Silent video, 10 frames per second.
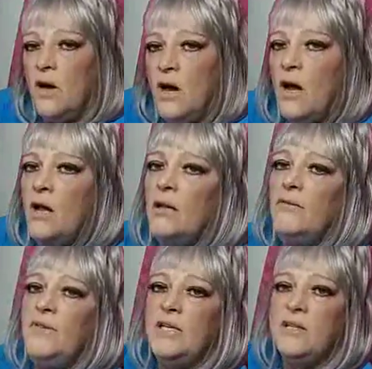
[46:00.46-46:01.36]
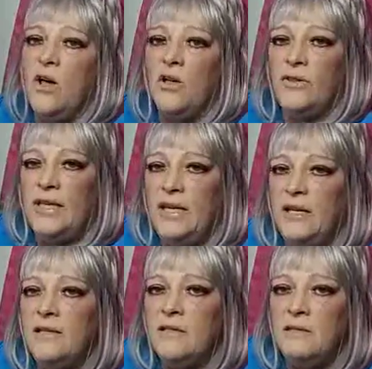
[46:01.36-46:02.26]
all of this, all that
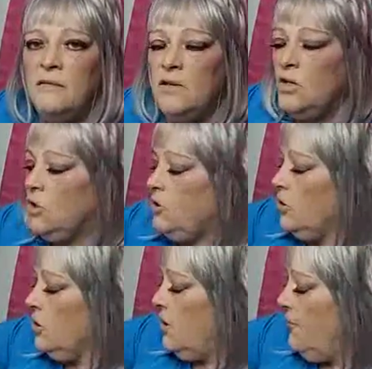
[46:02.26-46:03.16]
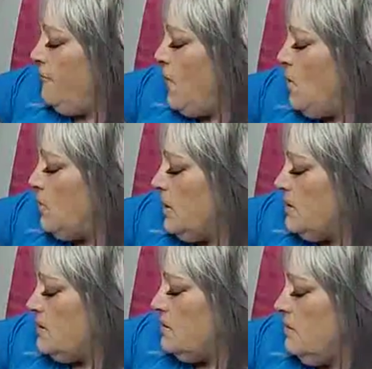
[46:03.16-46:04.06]
is, you're going to
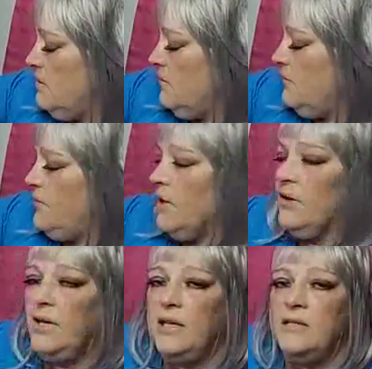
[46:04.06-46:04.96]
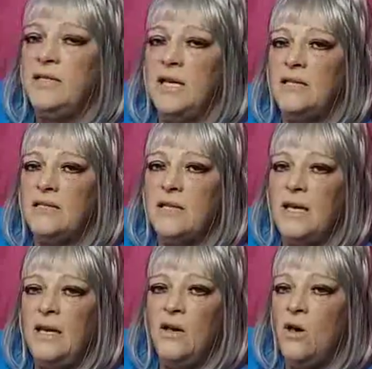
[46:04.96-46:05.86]
focus very
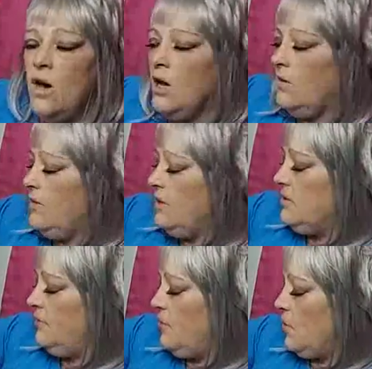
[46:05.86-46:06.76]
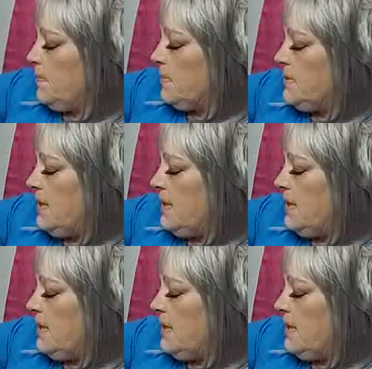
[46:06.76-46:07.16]
intensely on this 4%